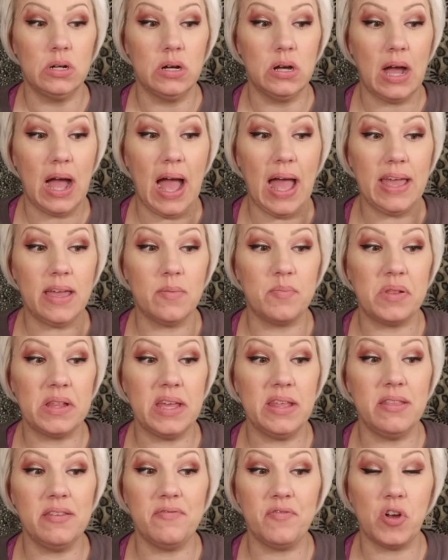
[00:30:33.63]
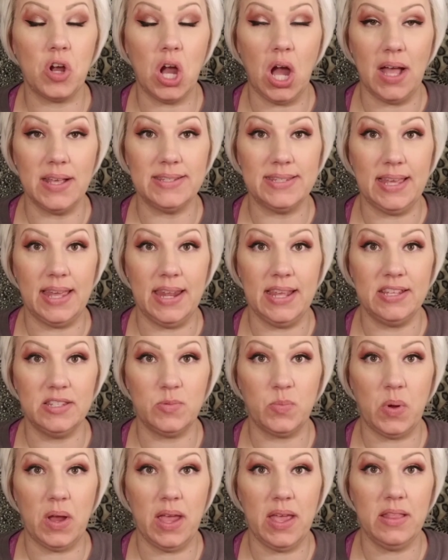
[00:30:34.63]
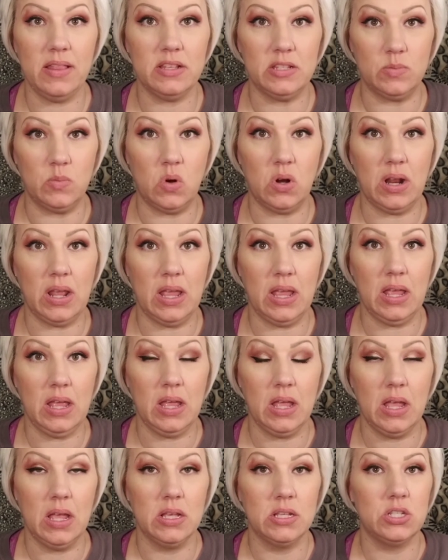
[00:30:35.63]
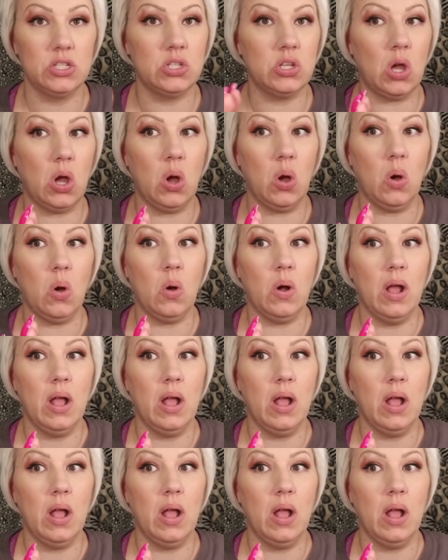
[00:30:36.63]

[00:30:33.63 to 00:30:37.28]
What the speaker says: I completely forgot setting spray this morning. So